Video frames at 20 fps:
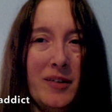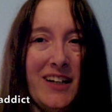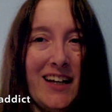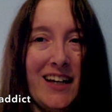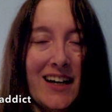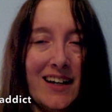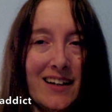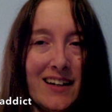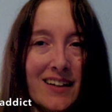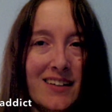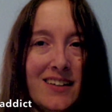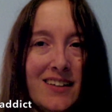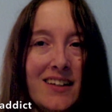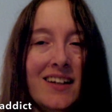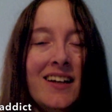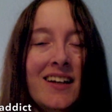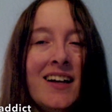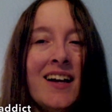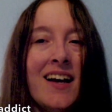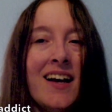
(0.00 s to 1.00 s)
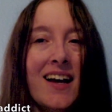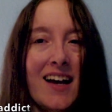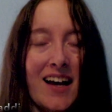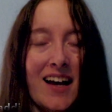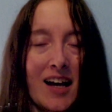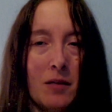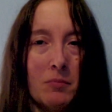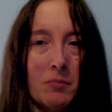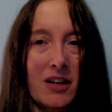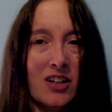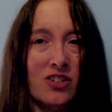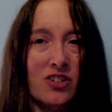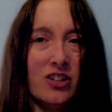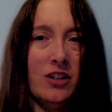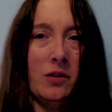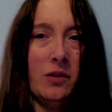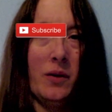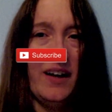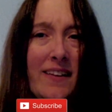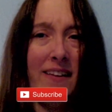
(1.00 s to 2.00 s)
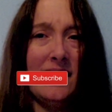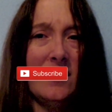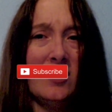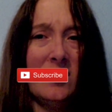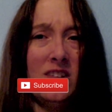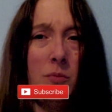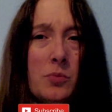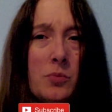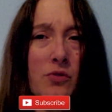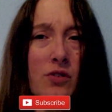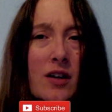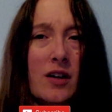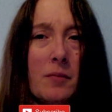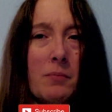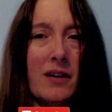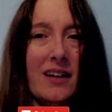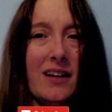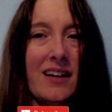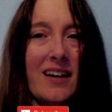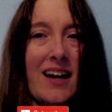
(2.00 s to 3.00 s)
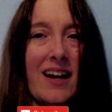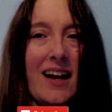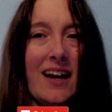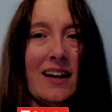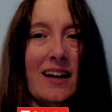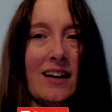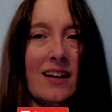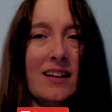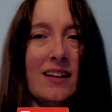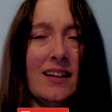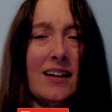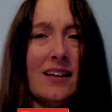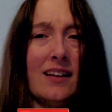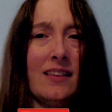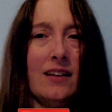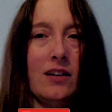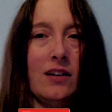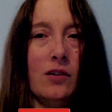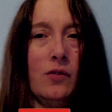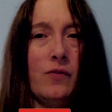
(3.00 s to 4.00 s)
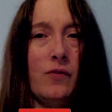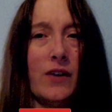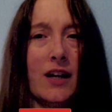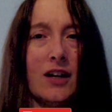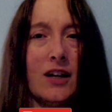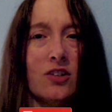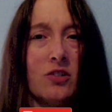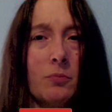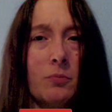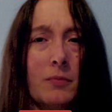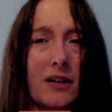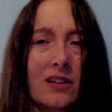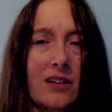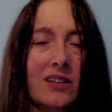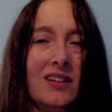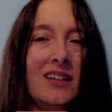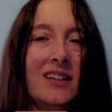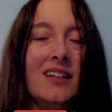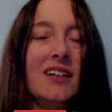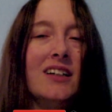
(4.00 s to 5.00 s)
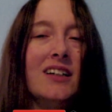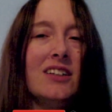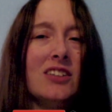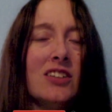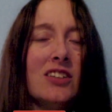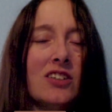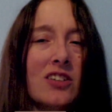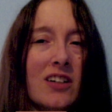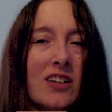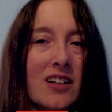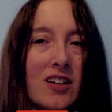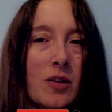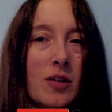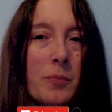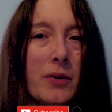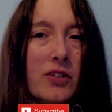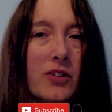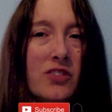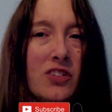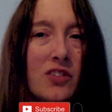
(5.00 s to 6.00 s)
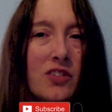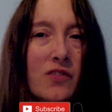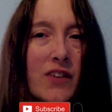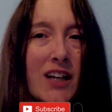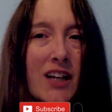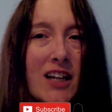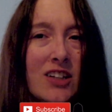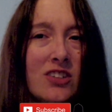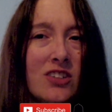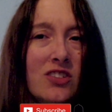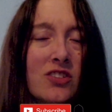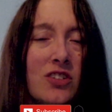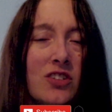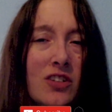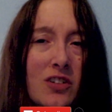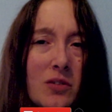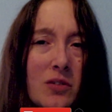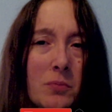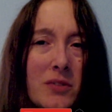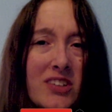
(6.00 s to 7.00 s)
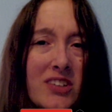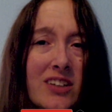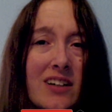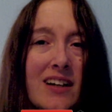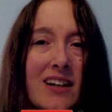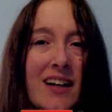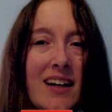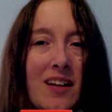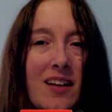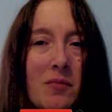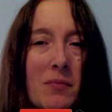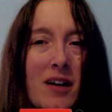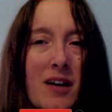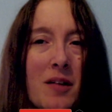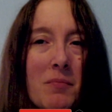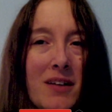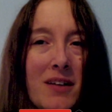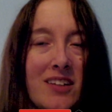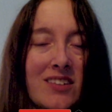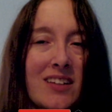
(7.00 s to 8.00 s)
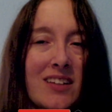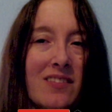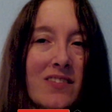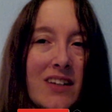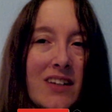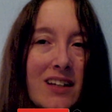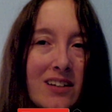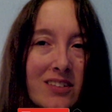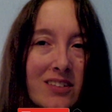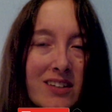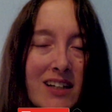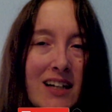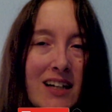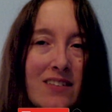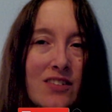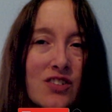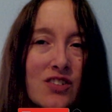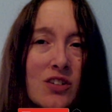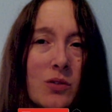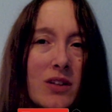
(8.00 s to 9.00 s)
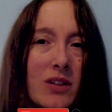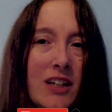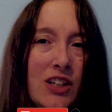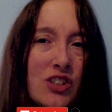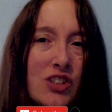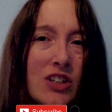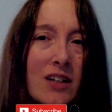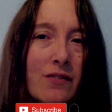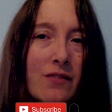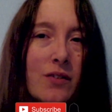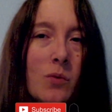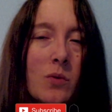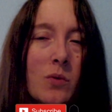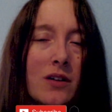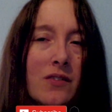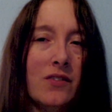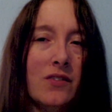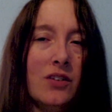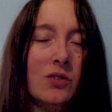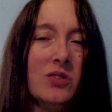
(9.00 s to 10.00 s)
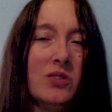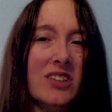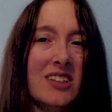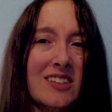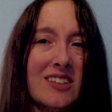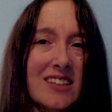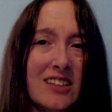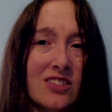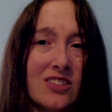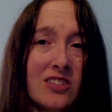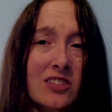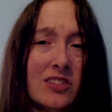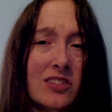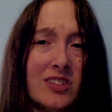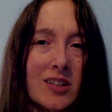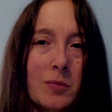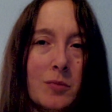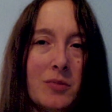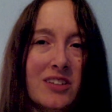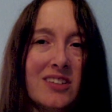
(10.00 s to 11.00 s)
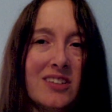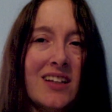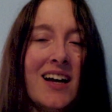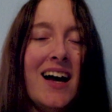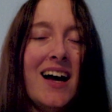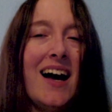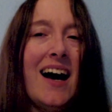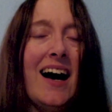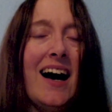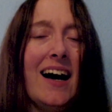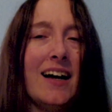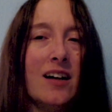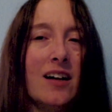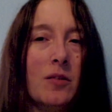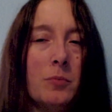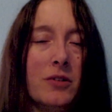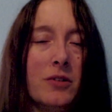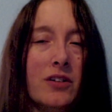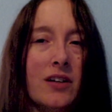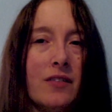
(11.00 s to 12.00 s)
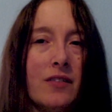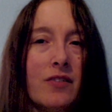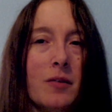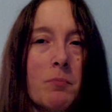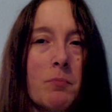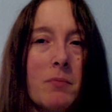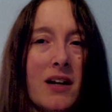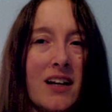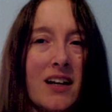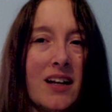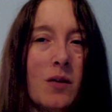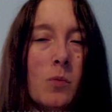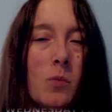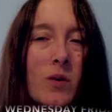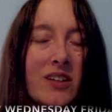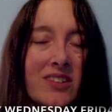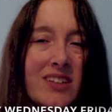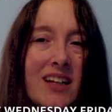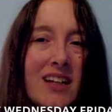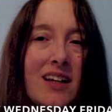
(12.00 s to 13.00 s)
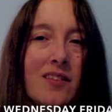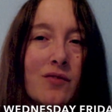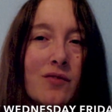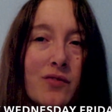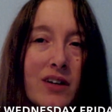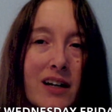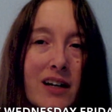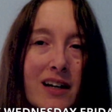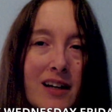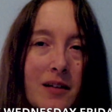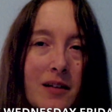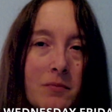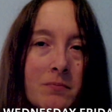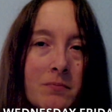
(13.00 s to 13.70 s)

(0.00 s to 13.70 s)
Addict, and make sure you hit the subscribe button and click the notification bell to turn on your post notifications so you don't miss out on any of my amazing videos that I have to share with each and every one of you sensational subbies. I upload every Monday, Wednesday, and Friday.